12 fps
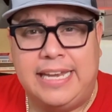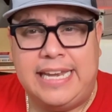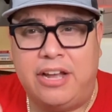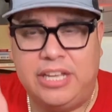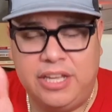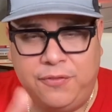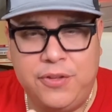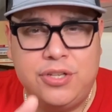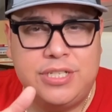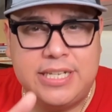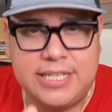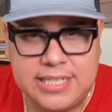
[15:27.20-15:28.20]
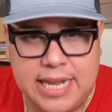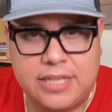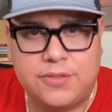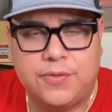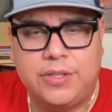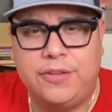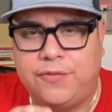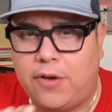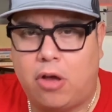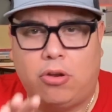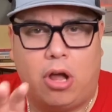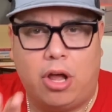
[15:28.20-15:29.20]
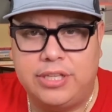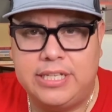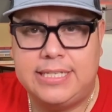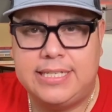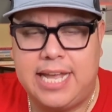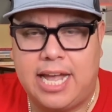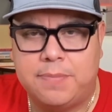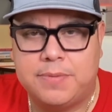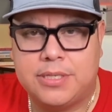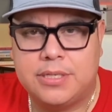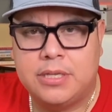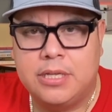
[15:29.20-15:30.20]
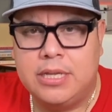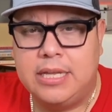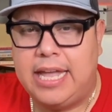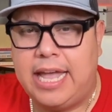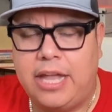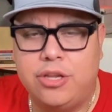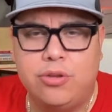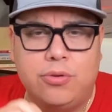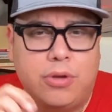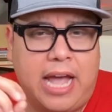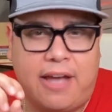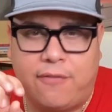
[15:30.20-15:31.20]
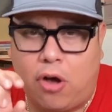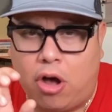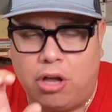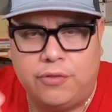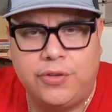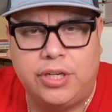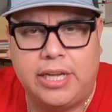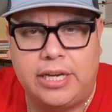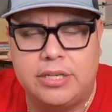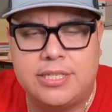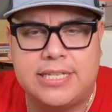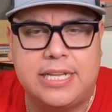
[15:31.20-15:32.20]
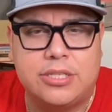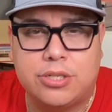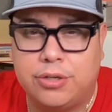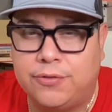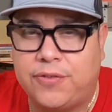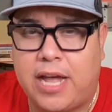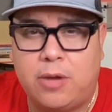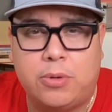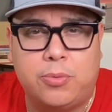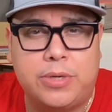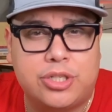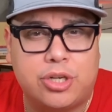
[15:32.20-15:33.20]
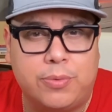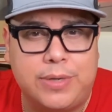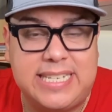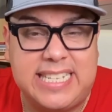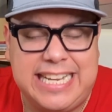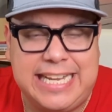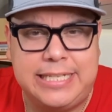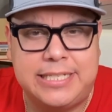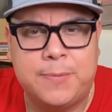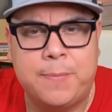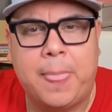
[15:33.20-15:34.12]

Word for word: Now, if you successfully follow all these steps and you have all of your letters sent certified with return receipt,